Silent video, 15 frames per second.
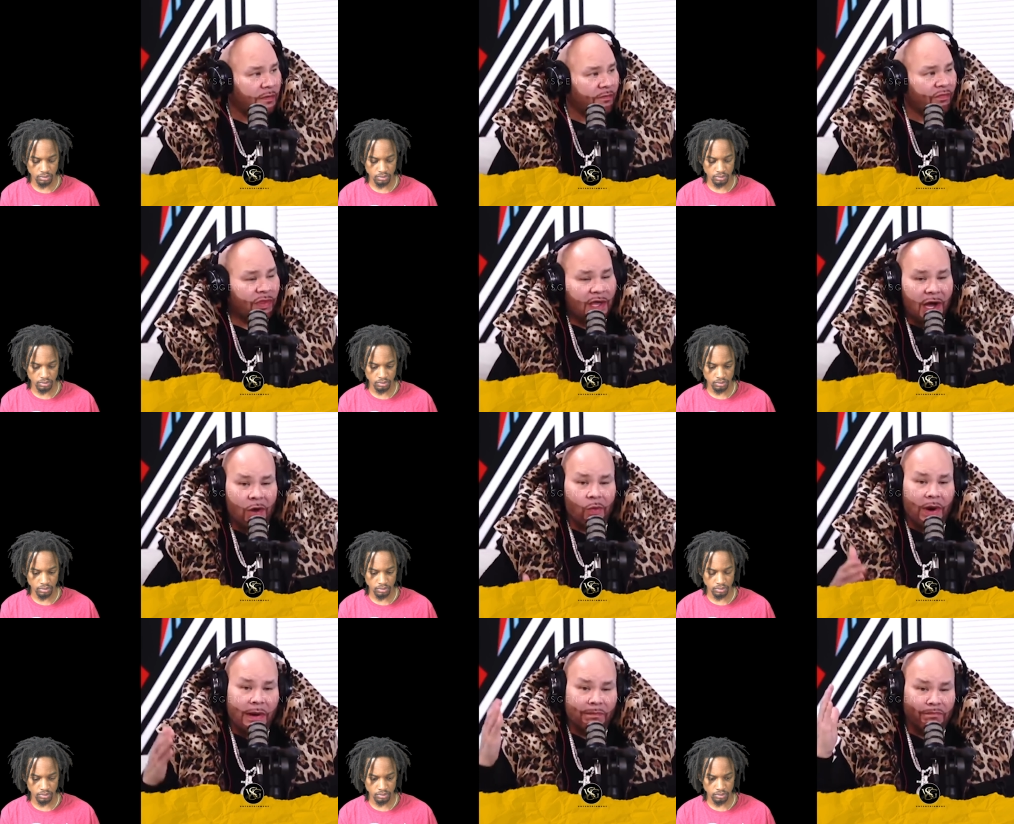Speaker 1: I
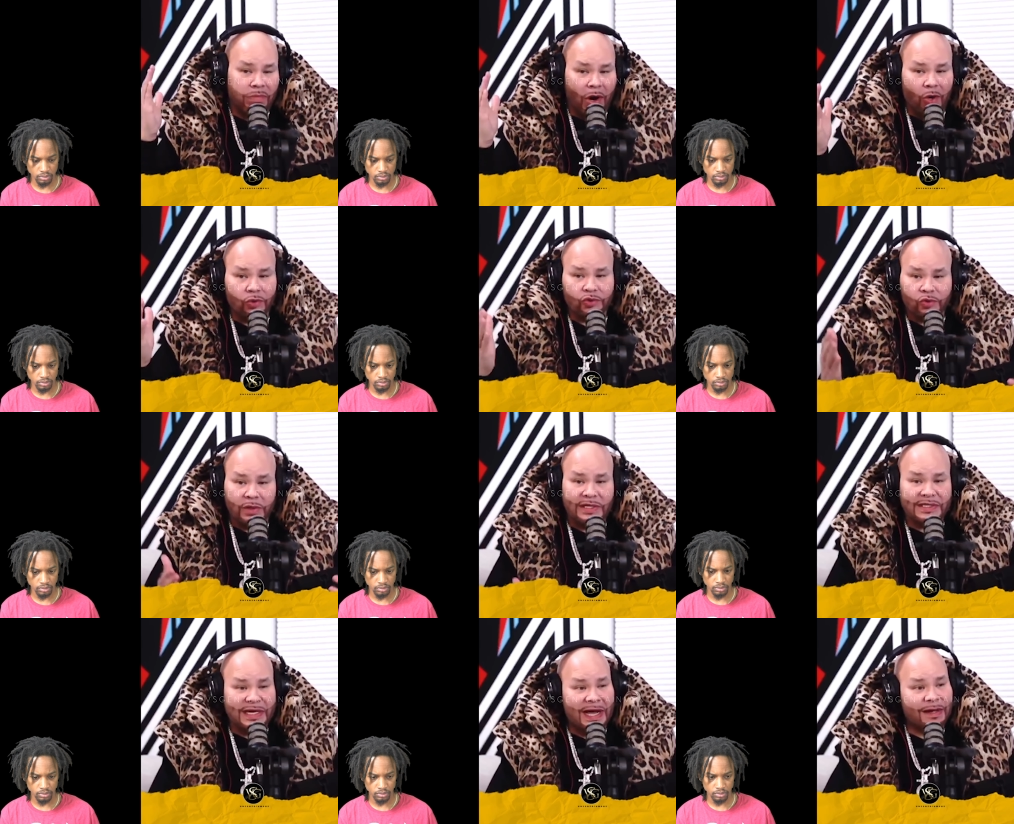went broke
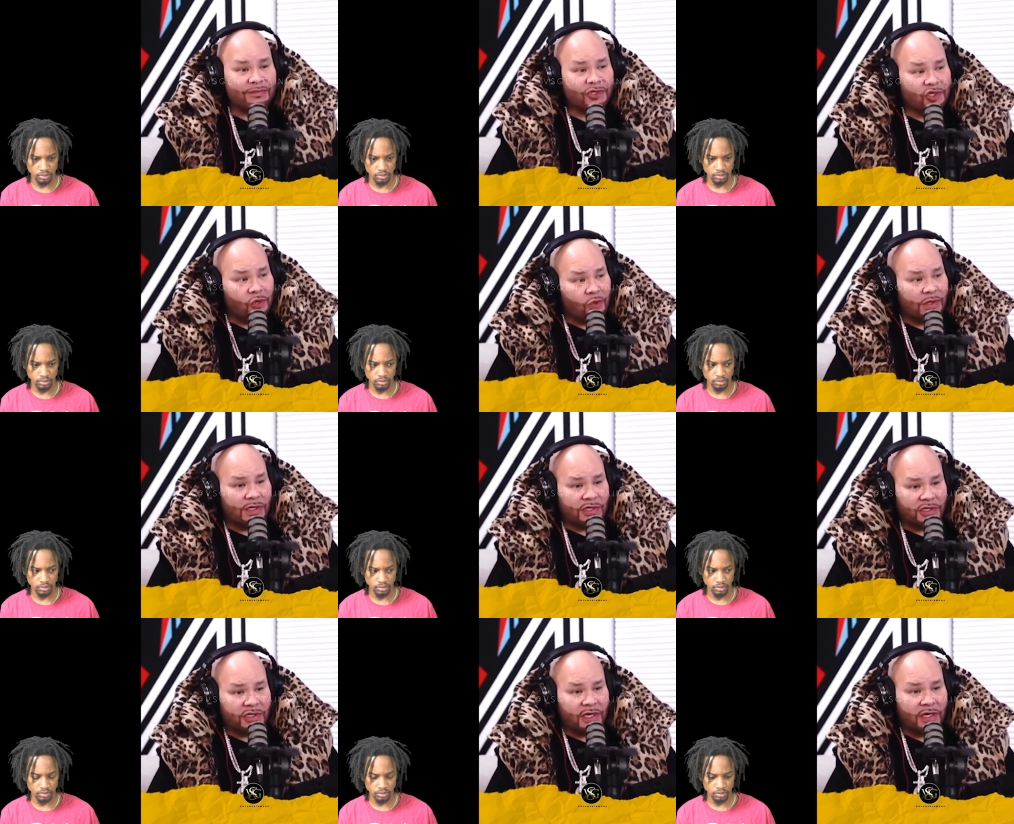3 times doing
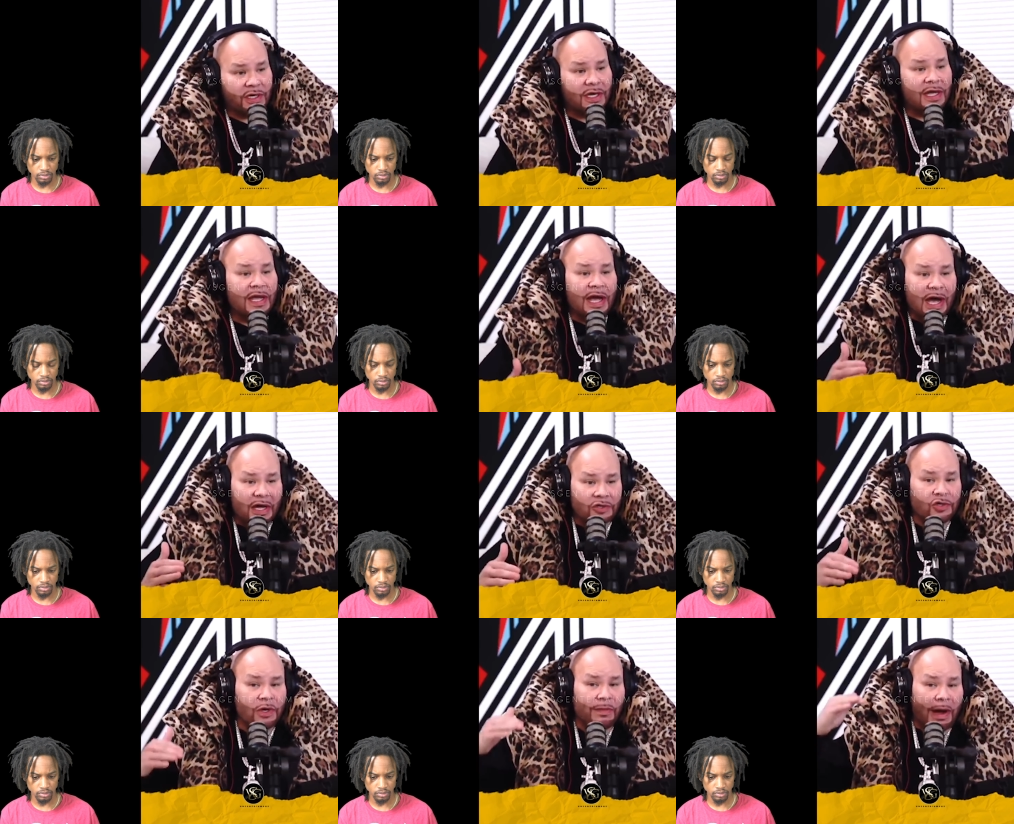this.
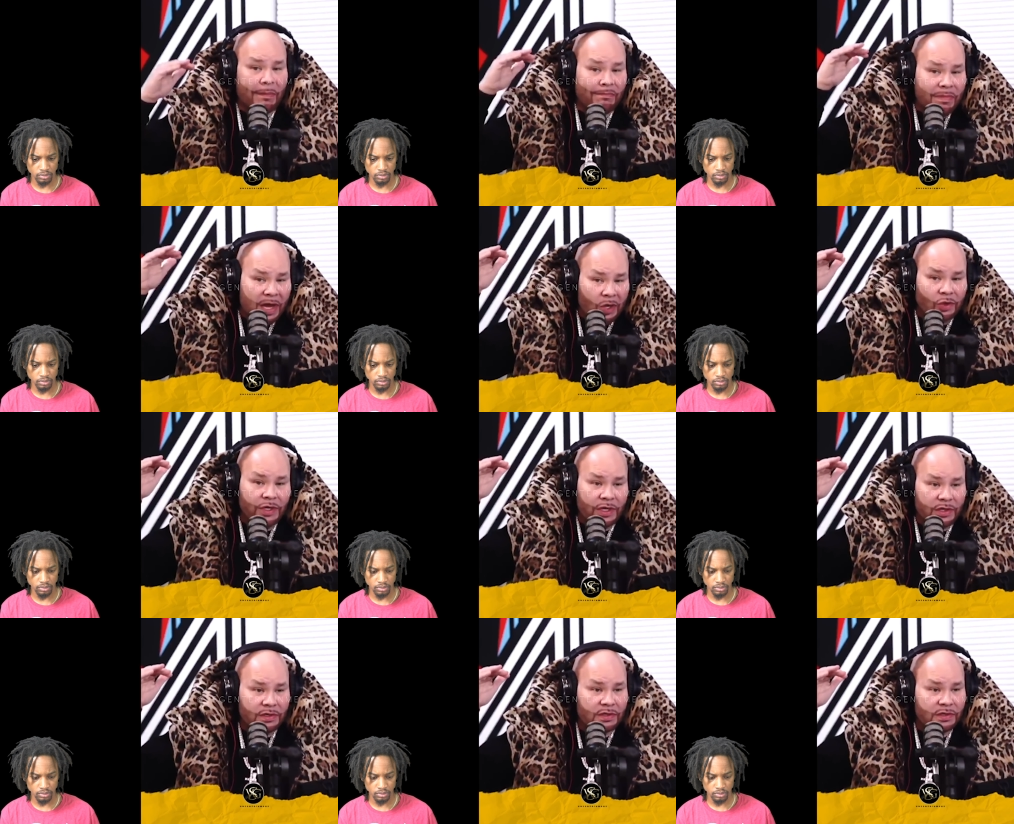I'm talking about
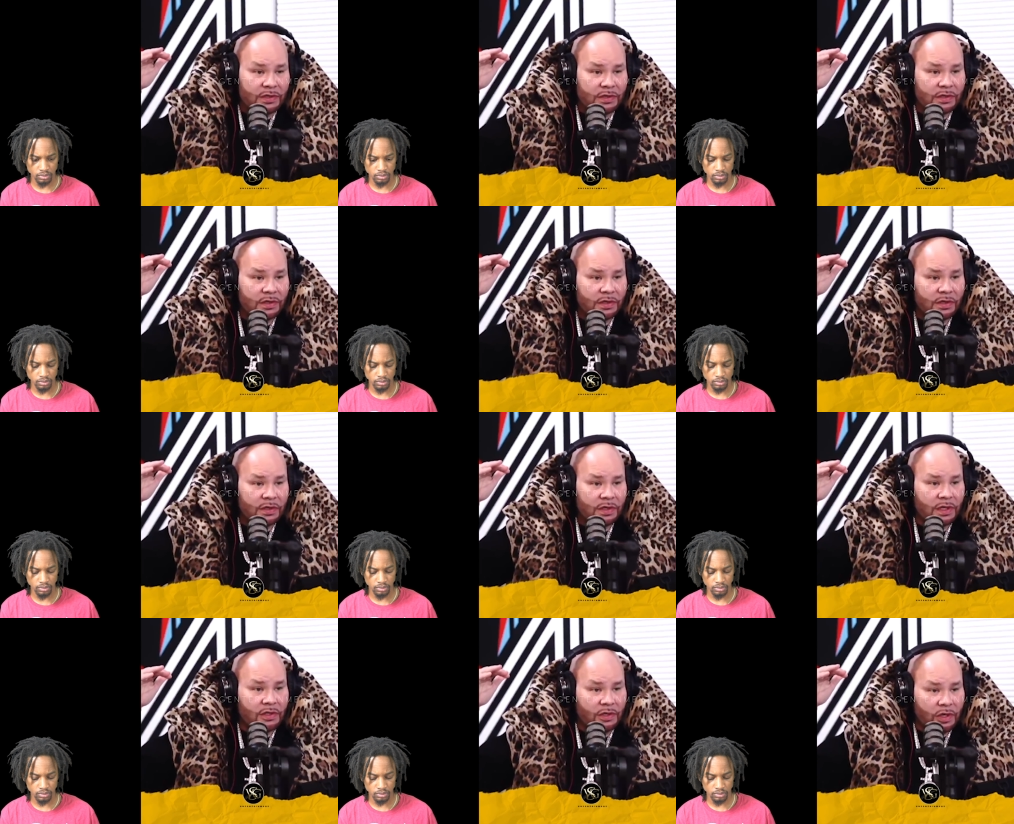millions. Right.
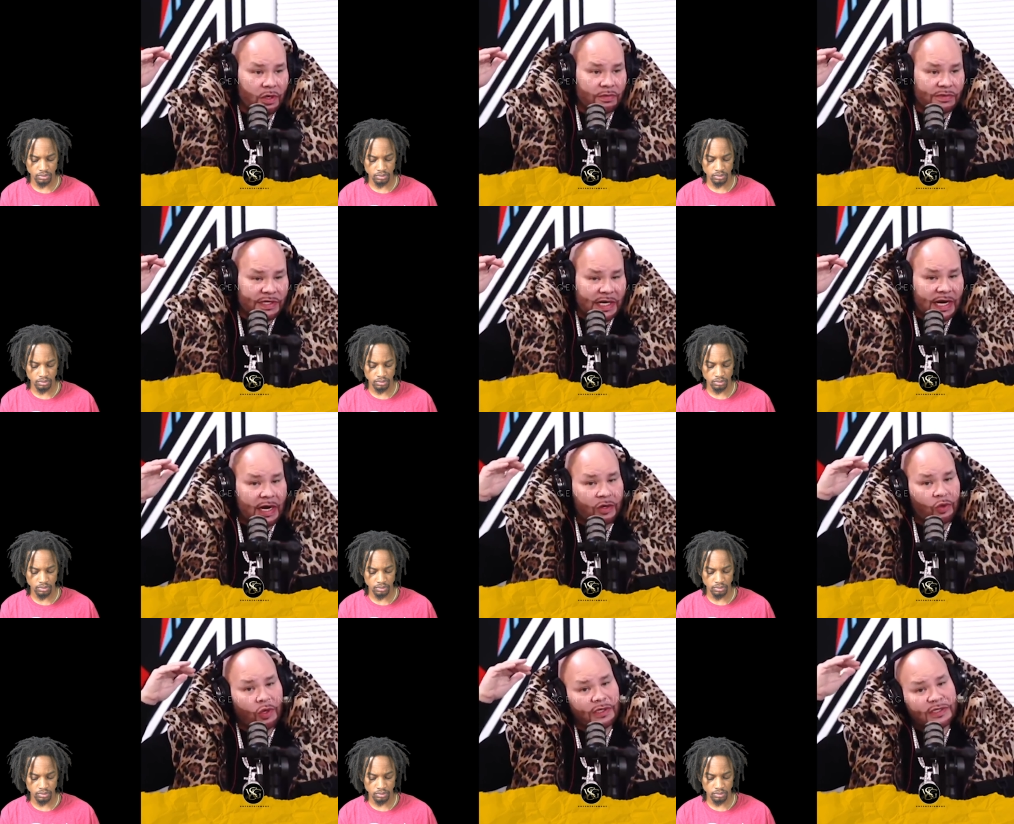You know what I'm saying? I
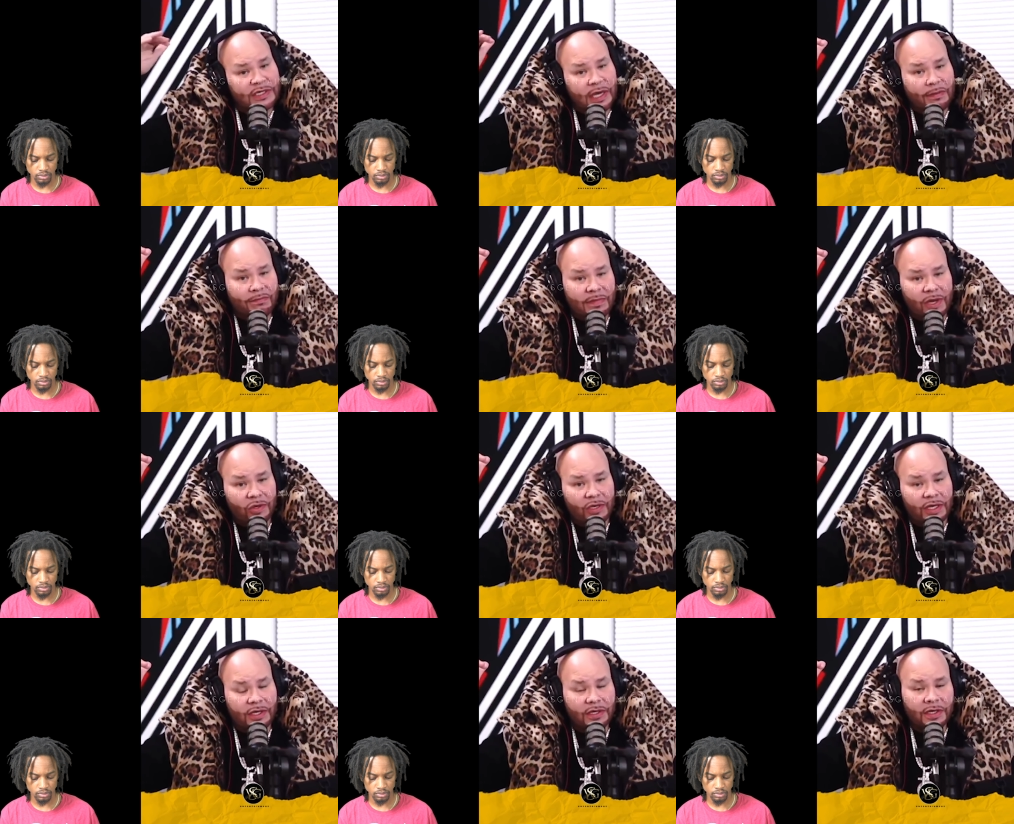caught 10
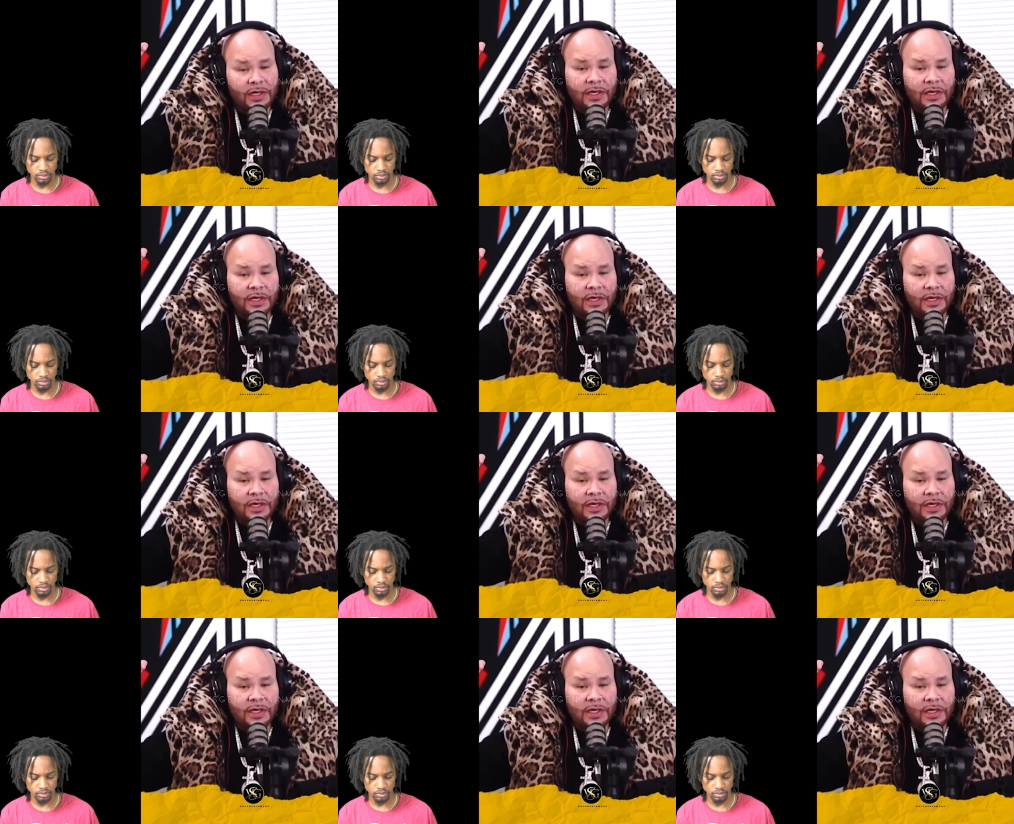million